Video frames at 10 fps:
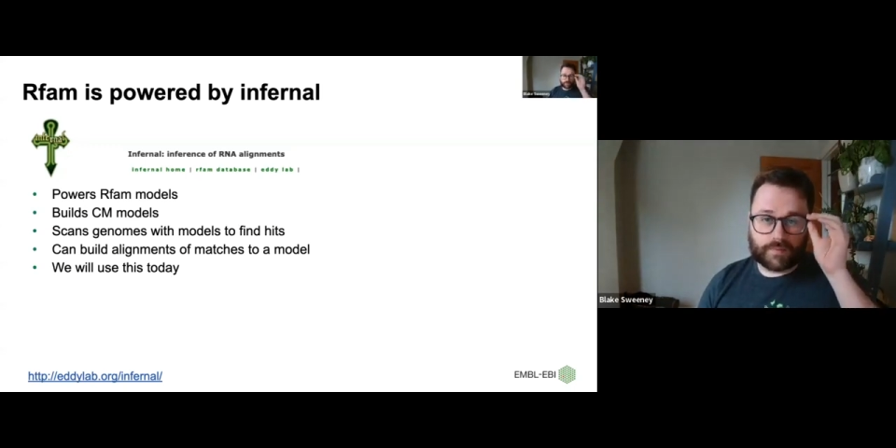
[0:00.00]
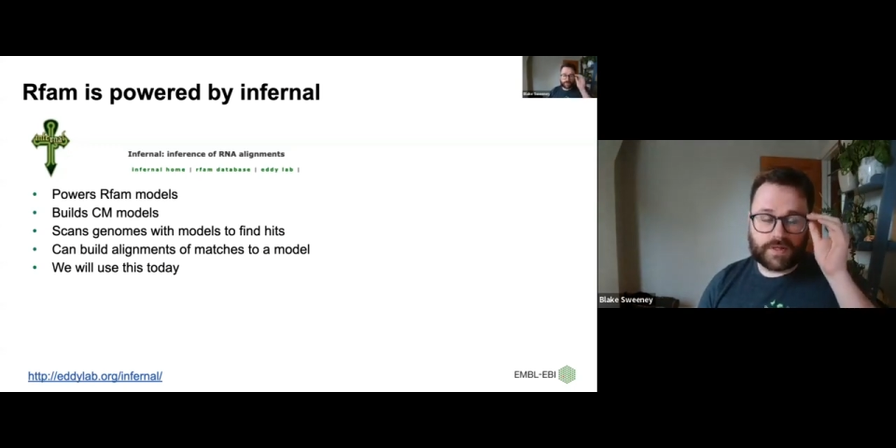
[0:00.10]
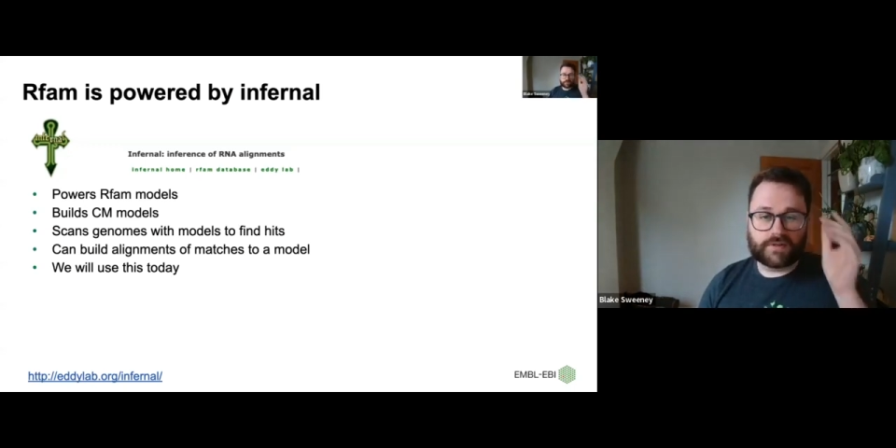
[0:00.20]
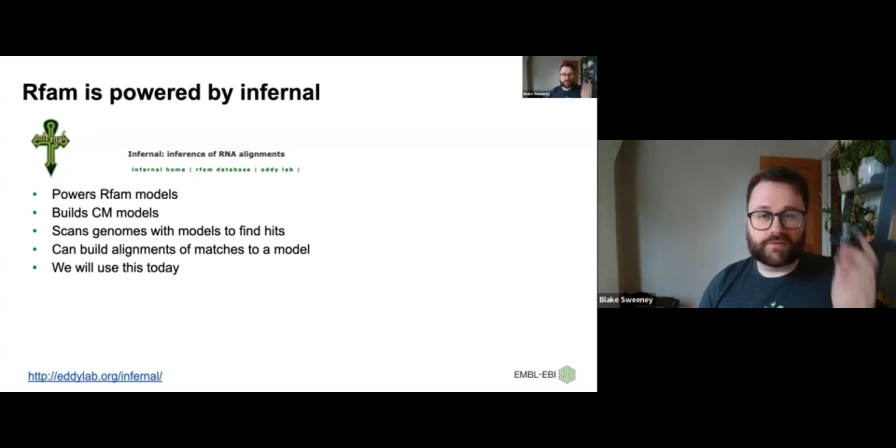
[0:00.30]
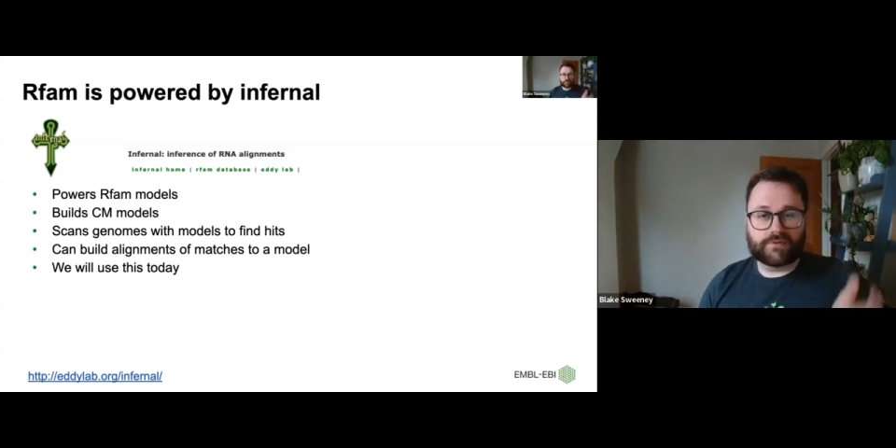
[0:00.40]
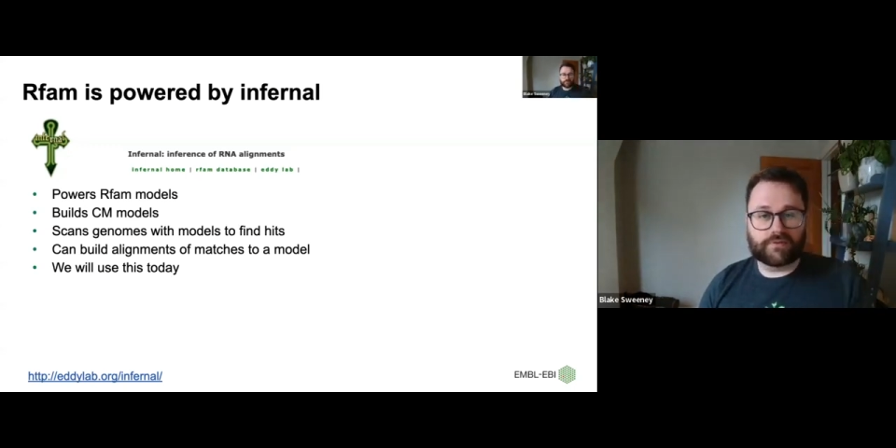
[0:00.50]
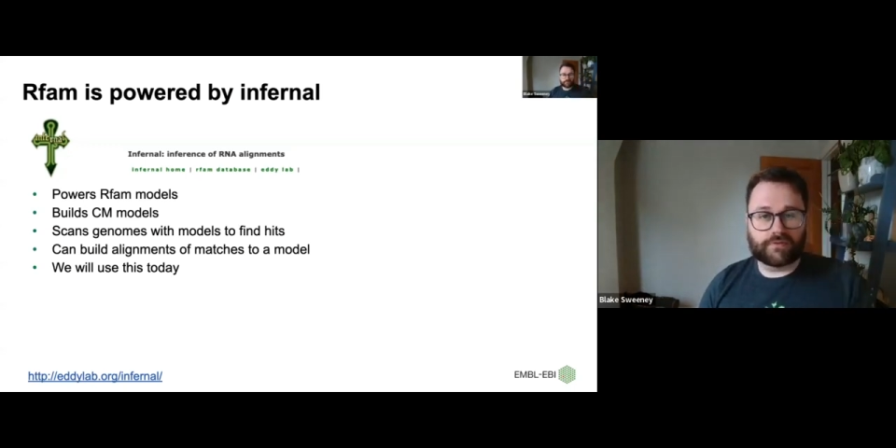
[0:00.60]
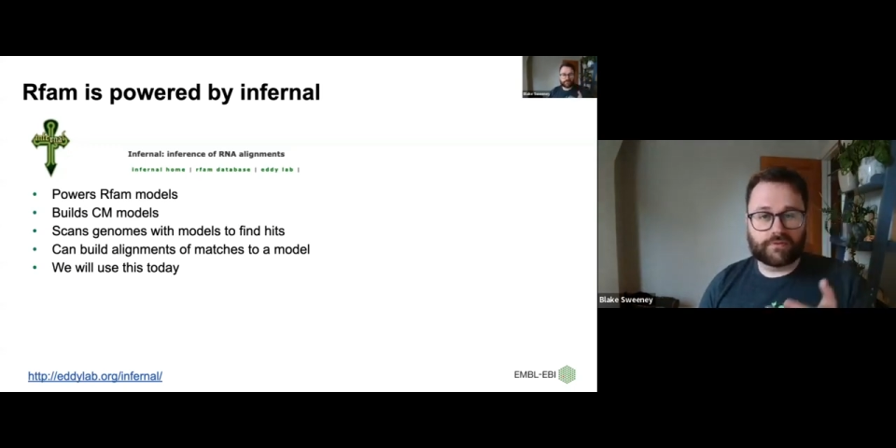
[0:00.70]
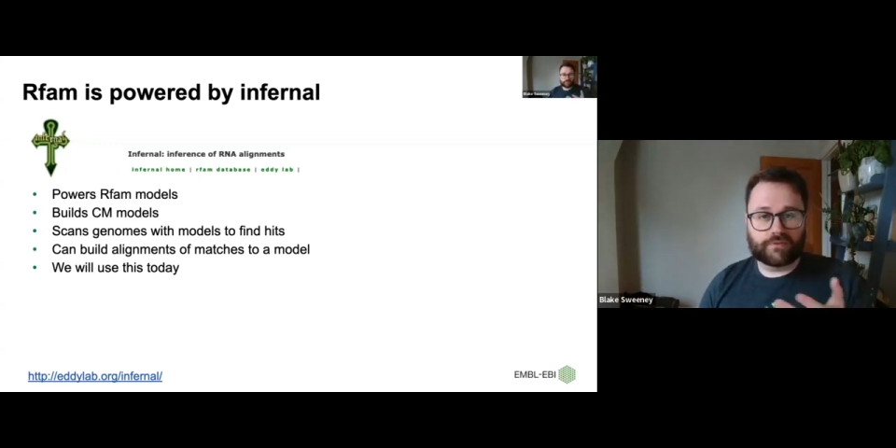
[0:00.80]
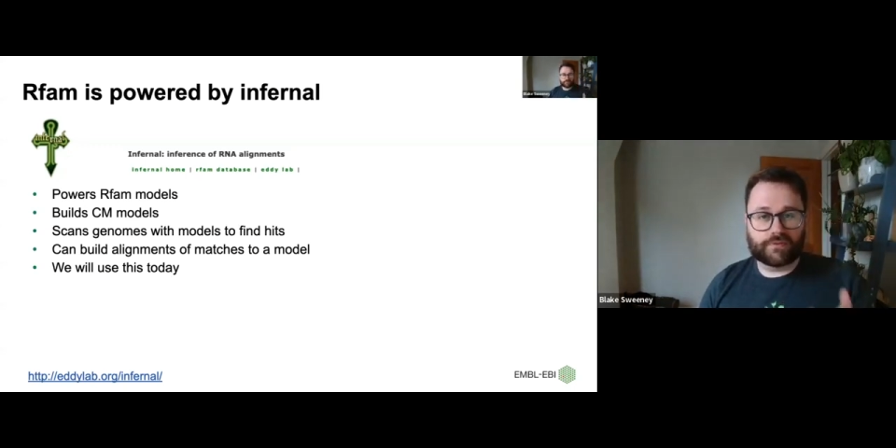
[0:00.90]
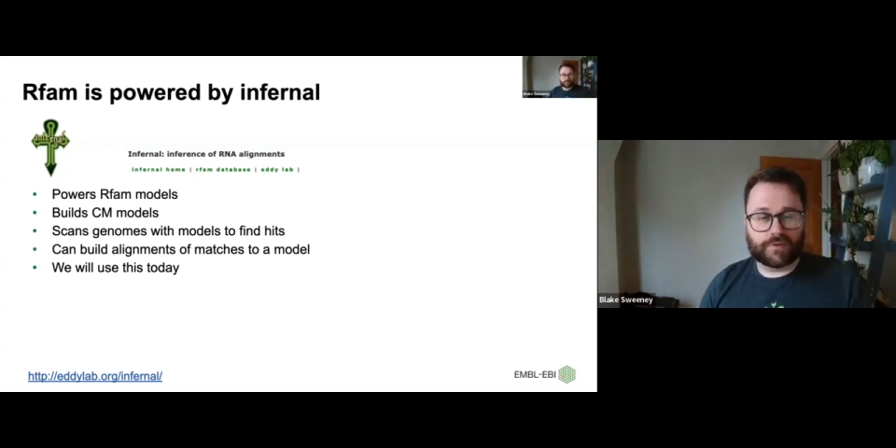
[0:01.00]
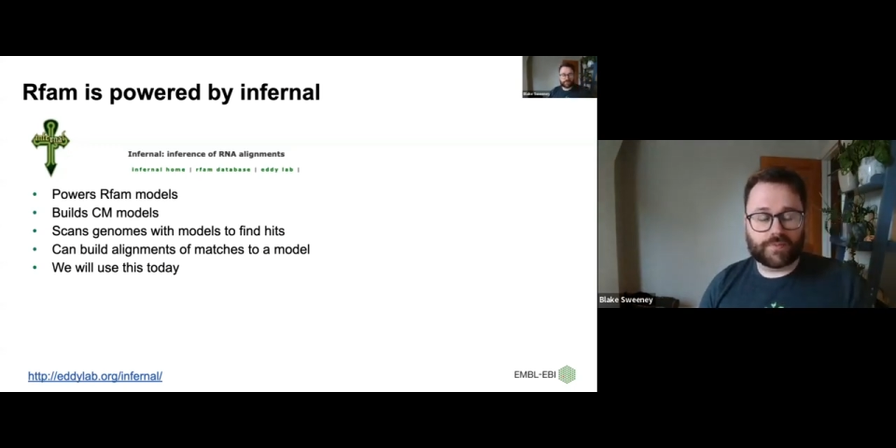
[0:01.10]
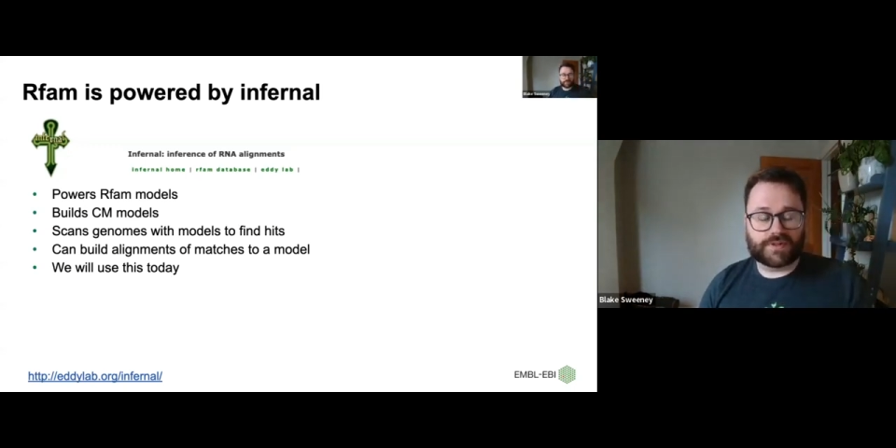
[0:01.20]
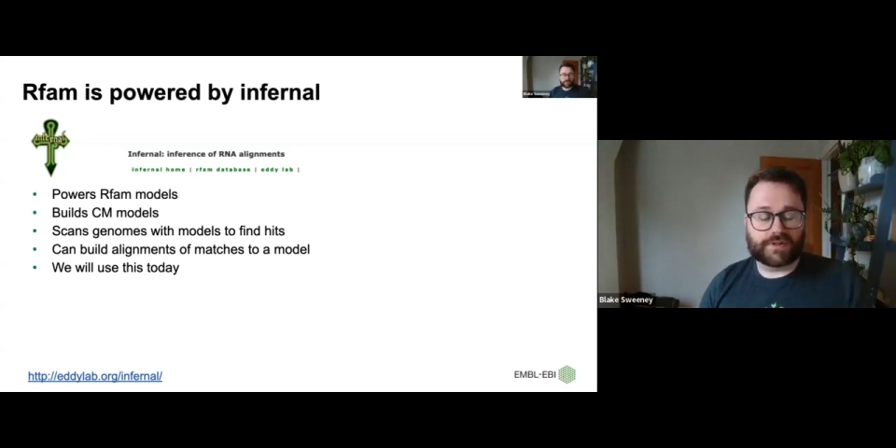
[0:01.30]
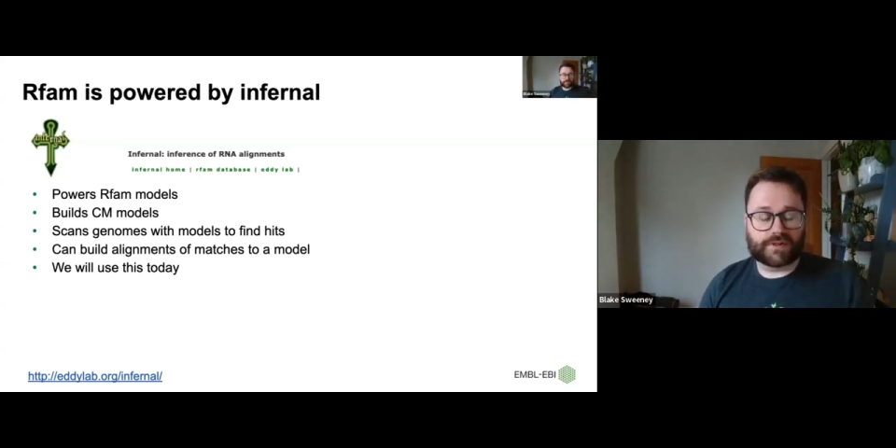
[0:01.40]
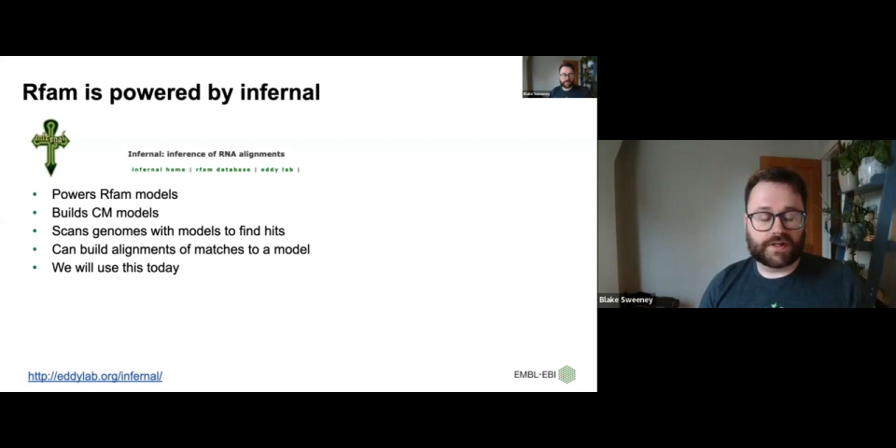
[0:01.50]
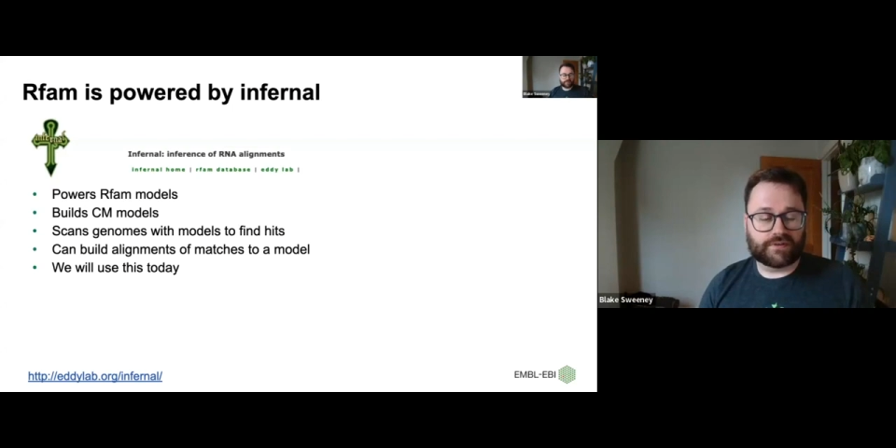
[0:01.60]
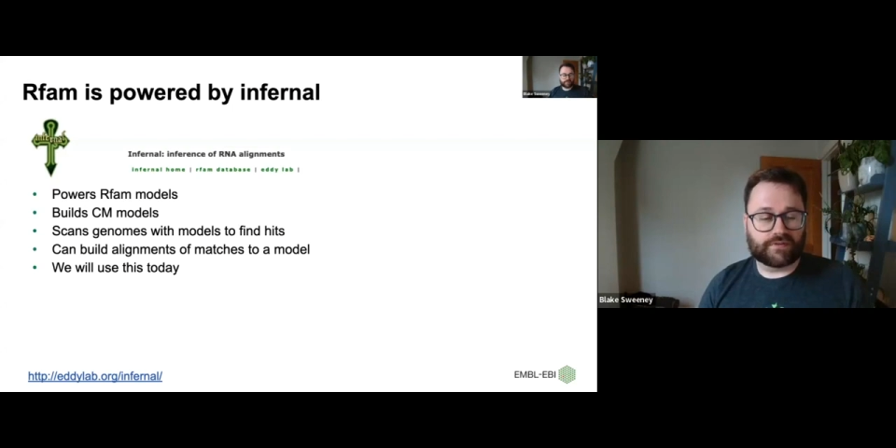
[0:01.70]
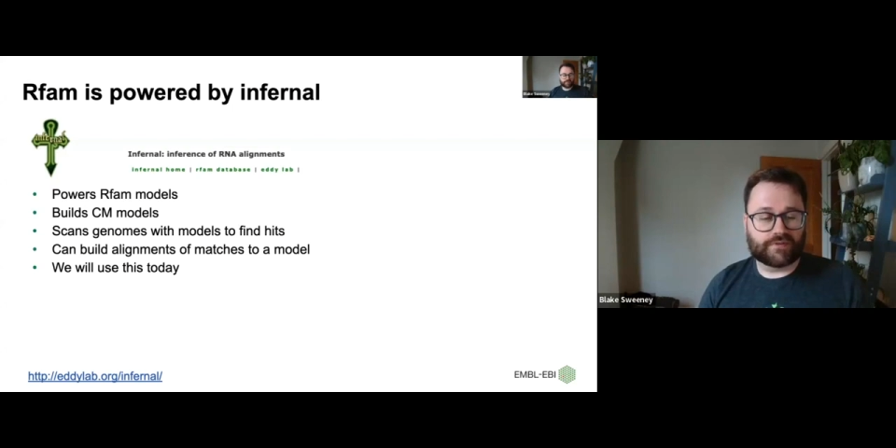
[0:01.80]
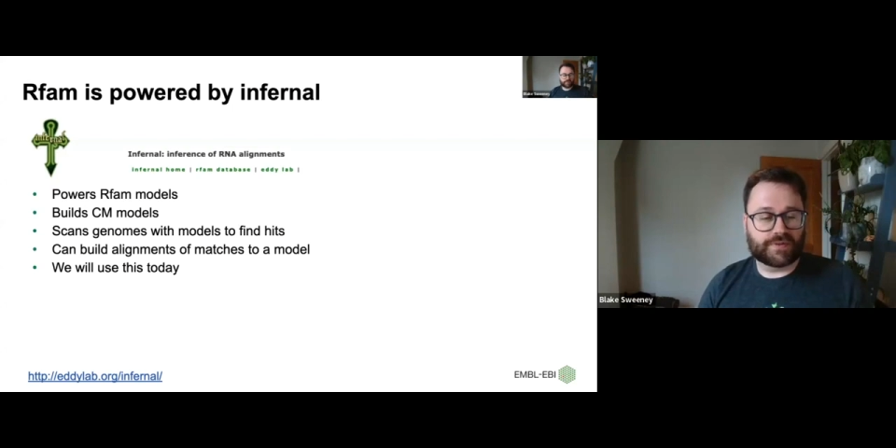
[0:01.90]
hits of